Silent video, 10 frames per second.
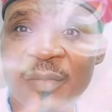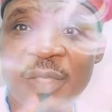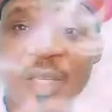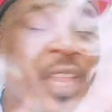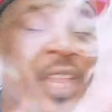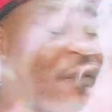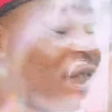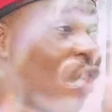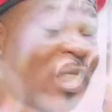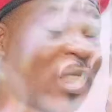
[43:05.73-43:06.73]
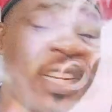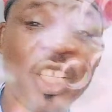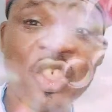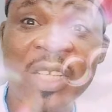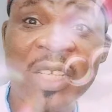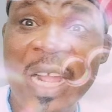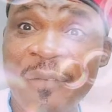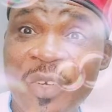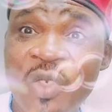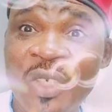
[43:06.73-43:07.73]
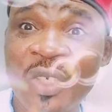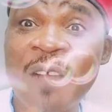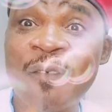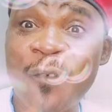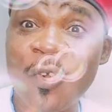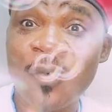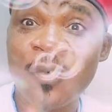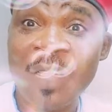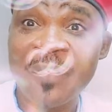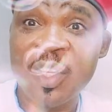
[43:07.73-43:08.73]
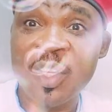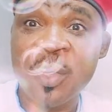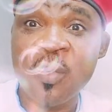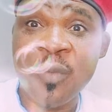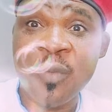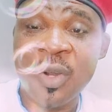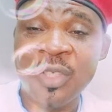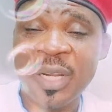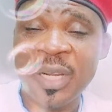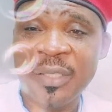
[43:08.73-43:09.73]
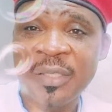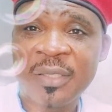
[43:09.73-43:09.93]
Every other nation that have free today have fought for their freedom in one way or the other.